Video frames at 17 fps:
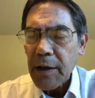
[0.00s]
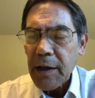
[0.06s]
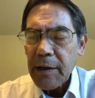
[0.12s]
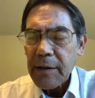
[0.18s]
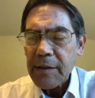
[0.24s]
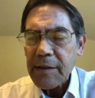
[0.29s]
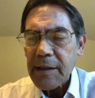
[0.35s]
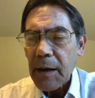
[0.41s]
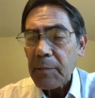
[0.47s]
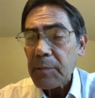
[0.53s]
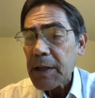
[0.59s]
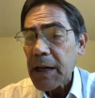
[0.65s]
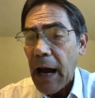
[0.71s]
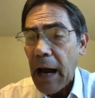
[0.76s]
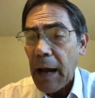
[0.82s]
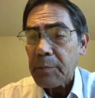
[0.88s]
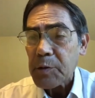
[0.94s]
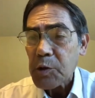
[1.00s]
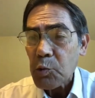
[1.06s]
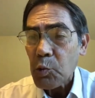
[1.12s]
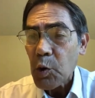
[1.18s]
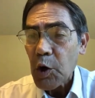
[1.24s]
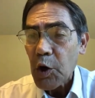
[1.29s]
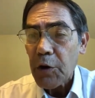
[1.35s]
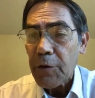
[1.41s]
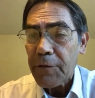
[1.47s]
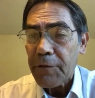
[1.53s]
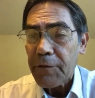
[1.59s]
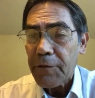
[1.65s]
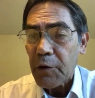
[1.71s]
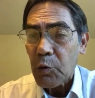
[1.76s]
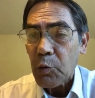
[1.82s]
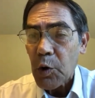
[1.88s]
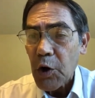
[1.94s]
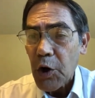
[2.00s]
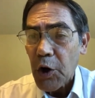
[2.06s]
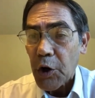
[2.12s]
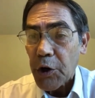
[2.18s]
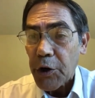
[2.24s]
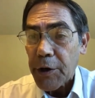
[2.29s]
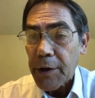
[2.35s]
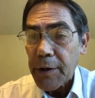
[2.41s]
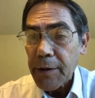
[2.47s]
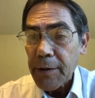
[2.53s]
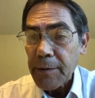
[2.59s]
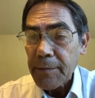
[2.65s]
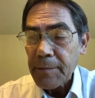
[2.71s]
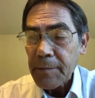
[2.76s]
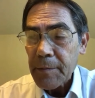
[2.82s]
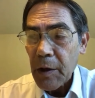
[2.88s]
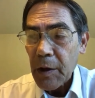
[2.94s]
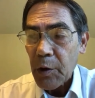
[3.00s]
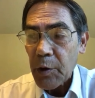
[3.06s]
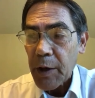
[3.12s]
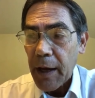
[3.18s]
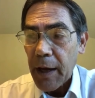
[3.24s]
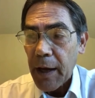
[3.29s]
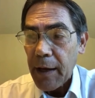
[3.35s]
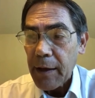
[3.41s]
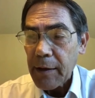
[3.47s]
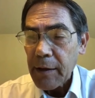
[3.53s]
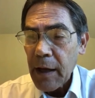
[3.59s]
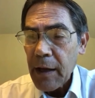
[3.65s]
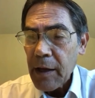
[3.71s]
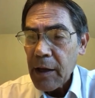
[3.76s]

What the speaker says: sometimes word for word, okay?